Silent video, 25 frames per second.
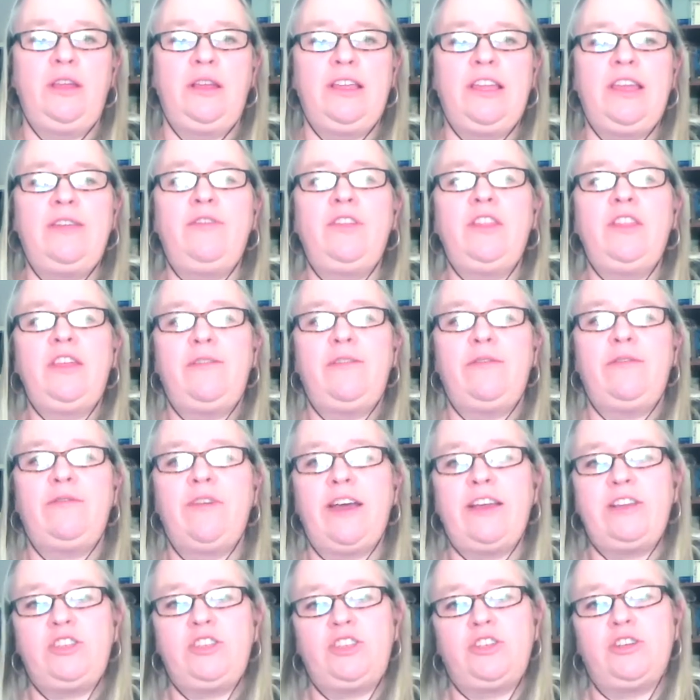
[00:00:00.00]
given the
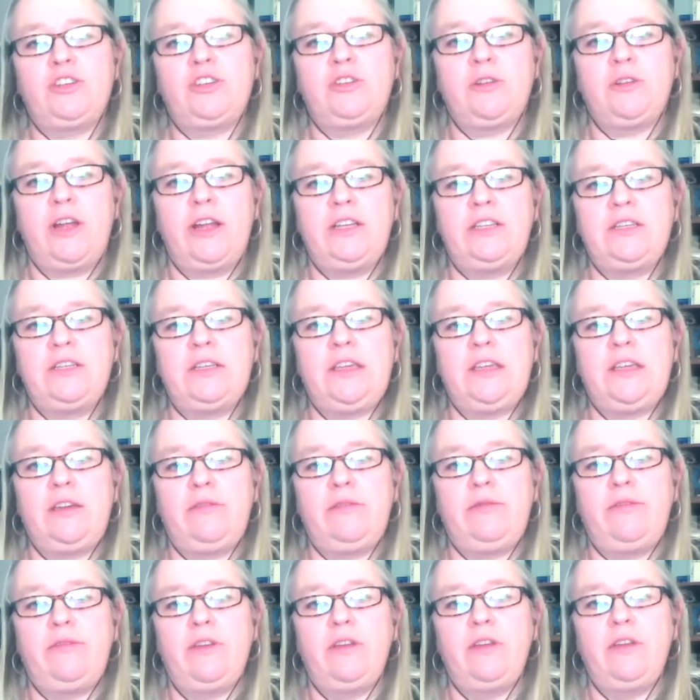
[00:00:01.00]
advice you're trying to
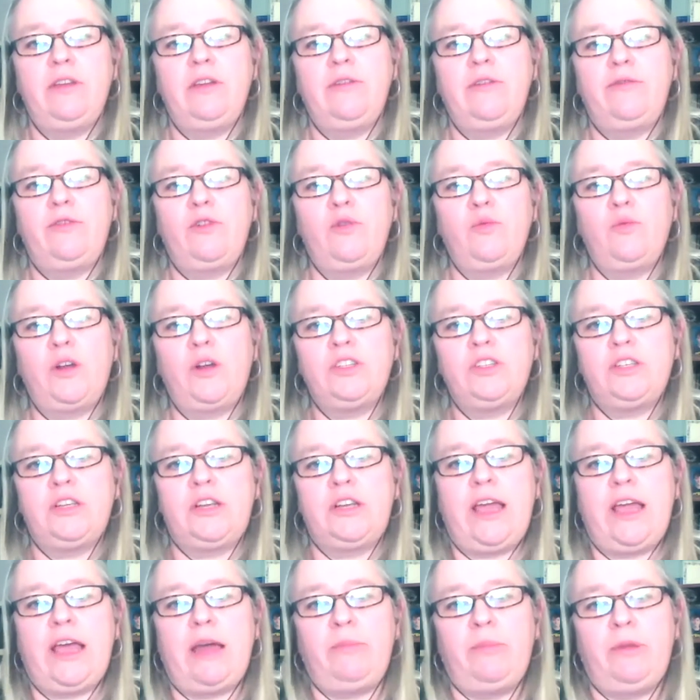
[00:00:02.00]
give for what
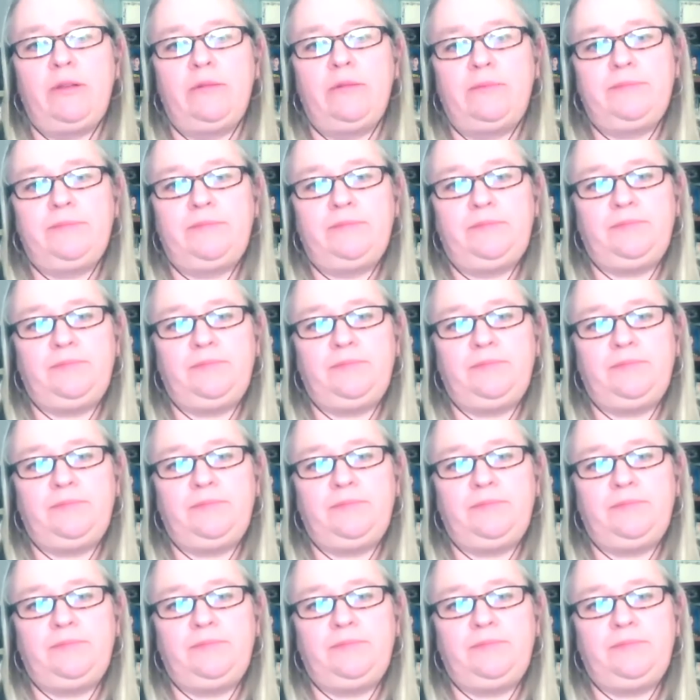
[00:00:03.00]
should happen?